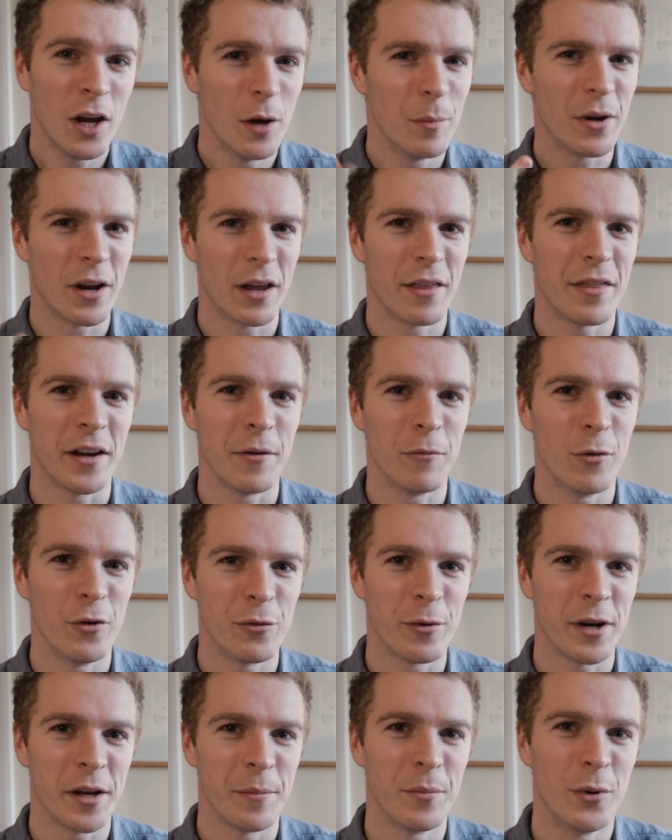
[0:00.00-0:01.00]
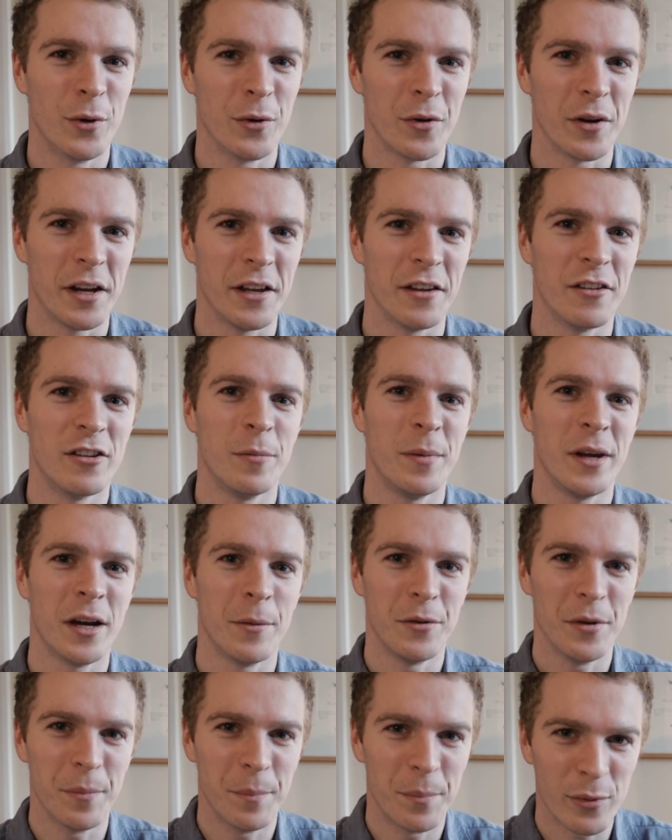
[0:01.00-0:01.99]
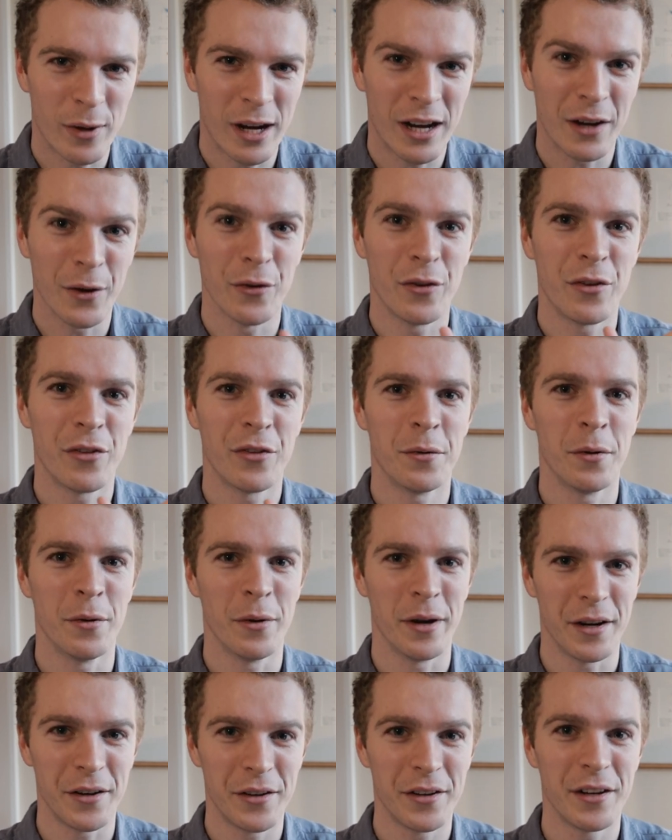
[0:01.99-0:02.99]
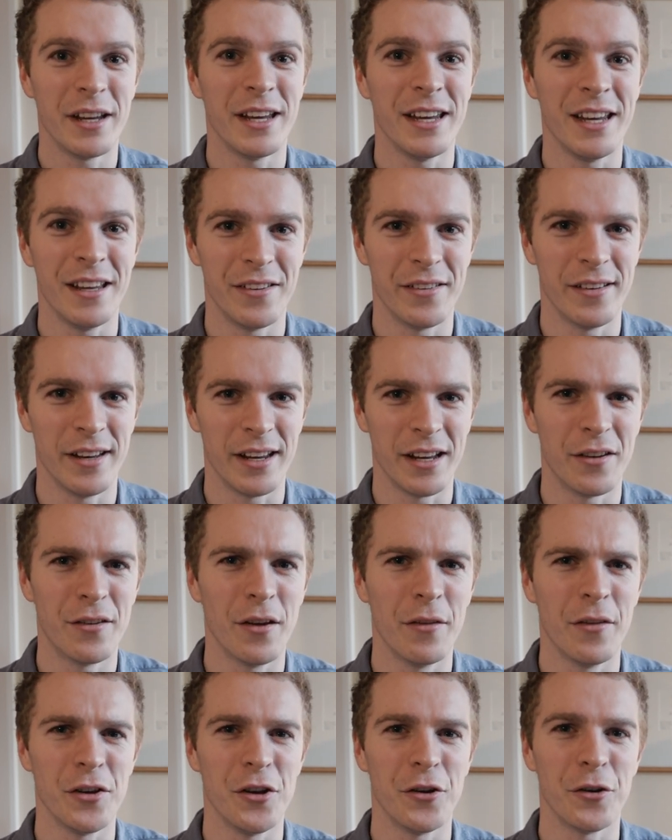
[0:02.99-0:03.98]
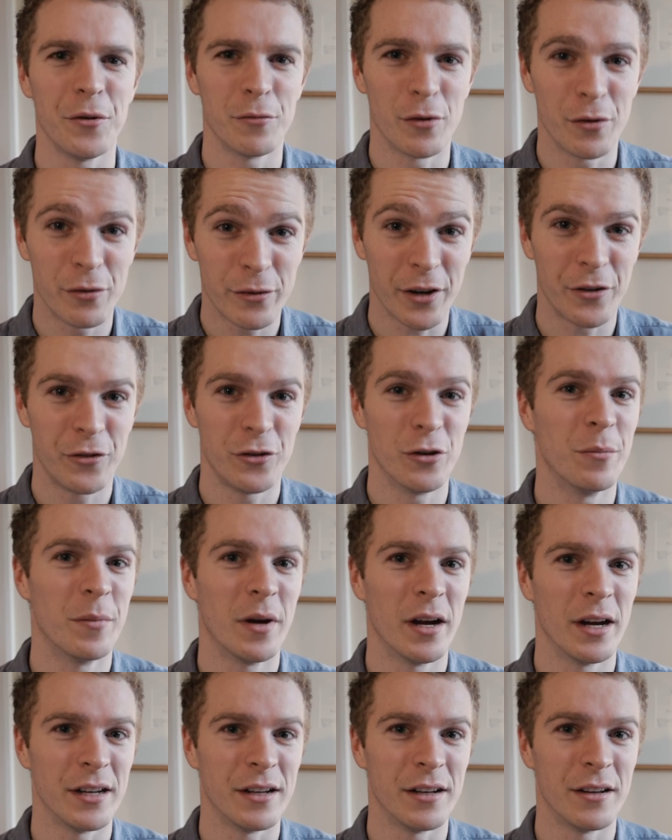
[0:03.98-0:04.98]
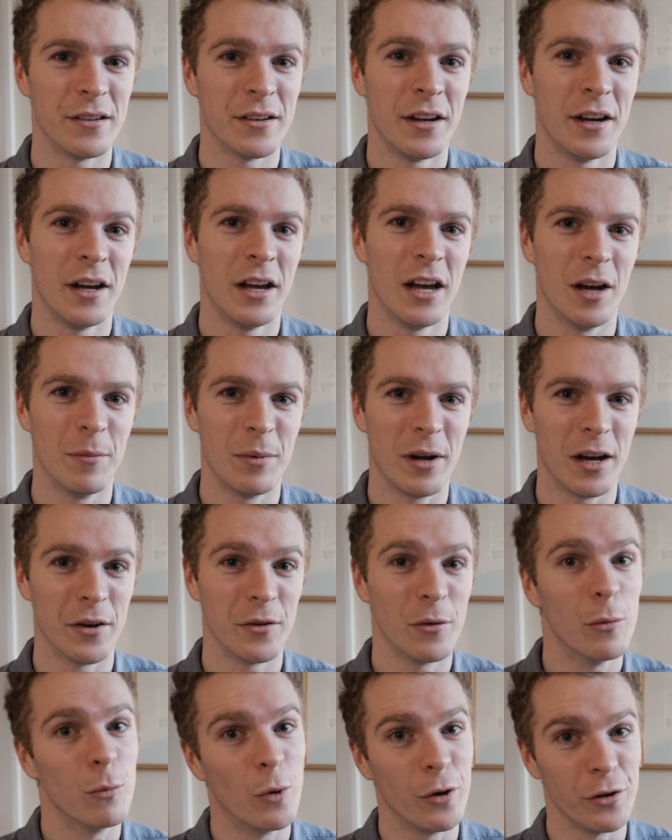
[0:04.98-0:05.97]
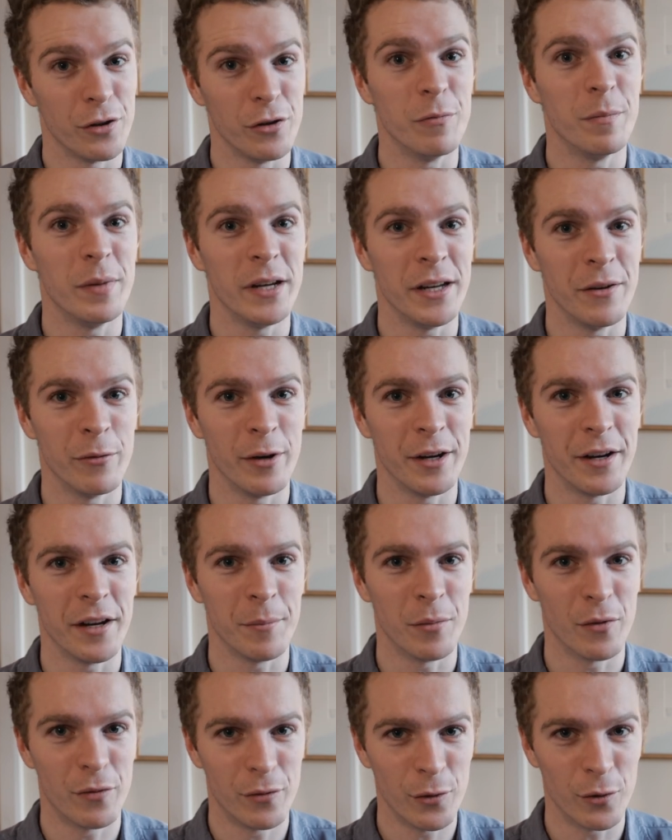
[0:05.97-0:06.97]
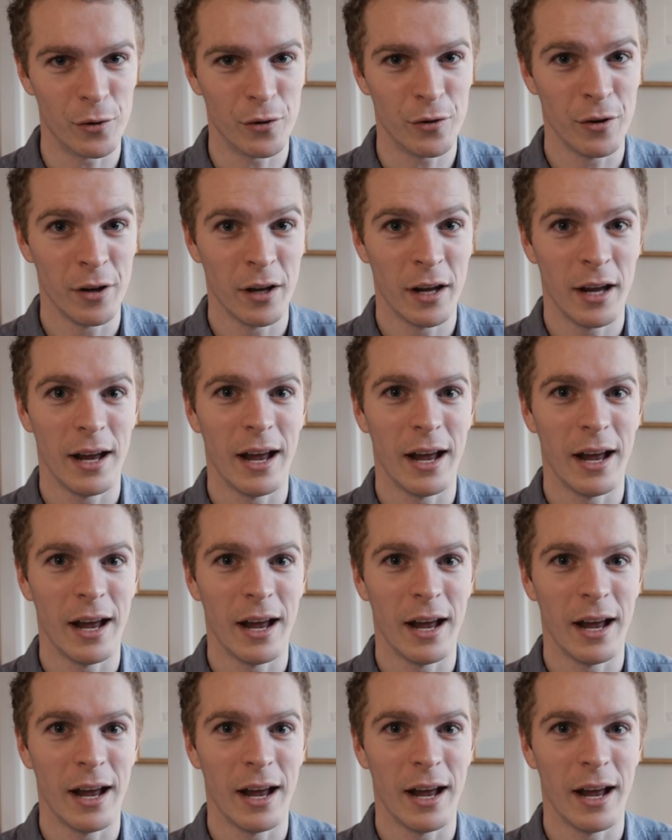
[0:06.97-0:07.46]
but I think what's really important is to be able to browse through it easily so that you can refresh your mind about what you've been reading before,